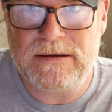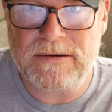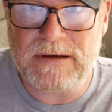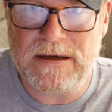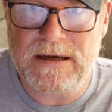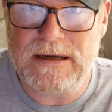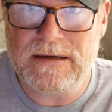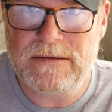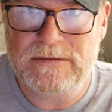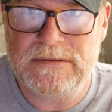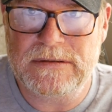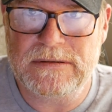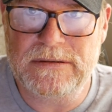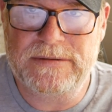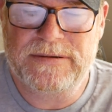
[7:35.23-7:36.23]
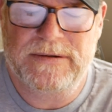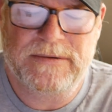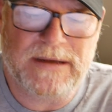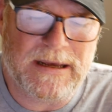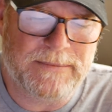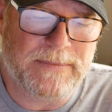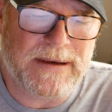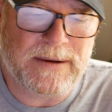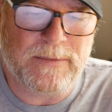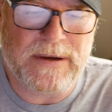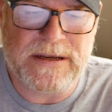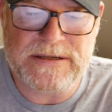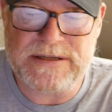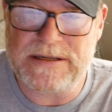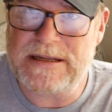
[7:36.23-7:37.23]
Okay. My
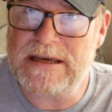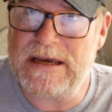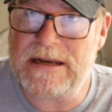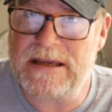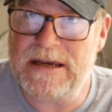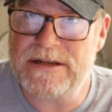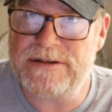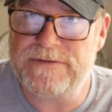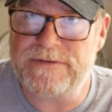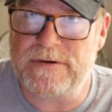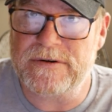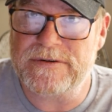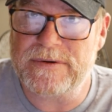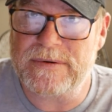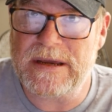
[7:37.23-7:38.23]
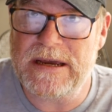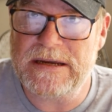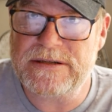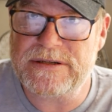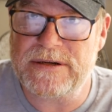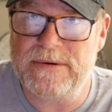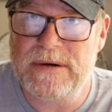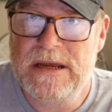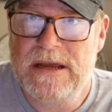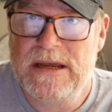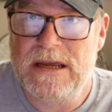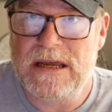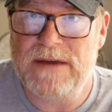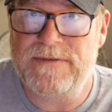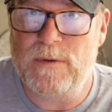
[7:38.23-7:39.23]
way is that they got to catch you first. Okay. So
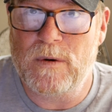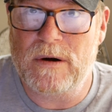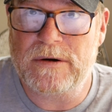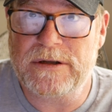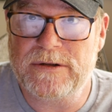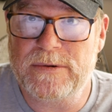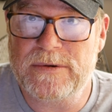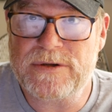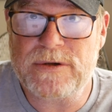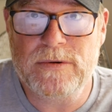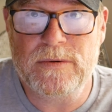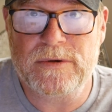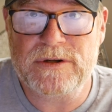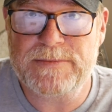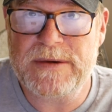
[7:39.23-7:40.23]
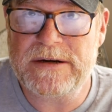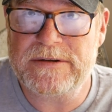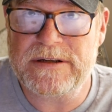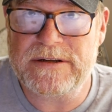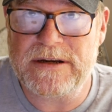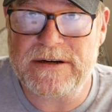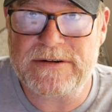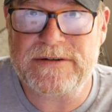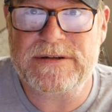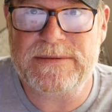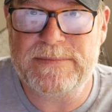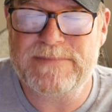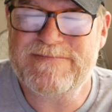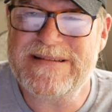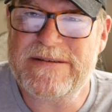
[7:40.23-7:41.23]
if you walk into a school and there's metal detectors,
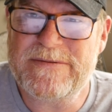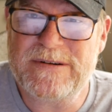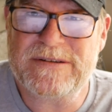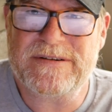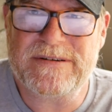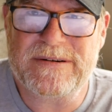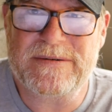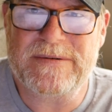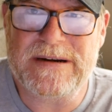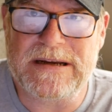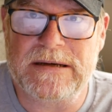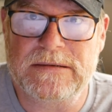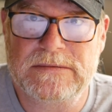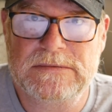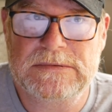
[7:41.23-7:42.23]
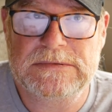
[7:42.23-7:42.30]
you might want to turn around.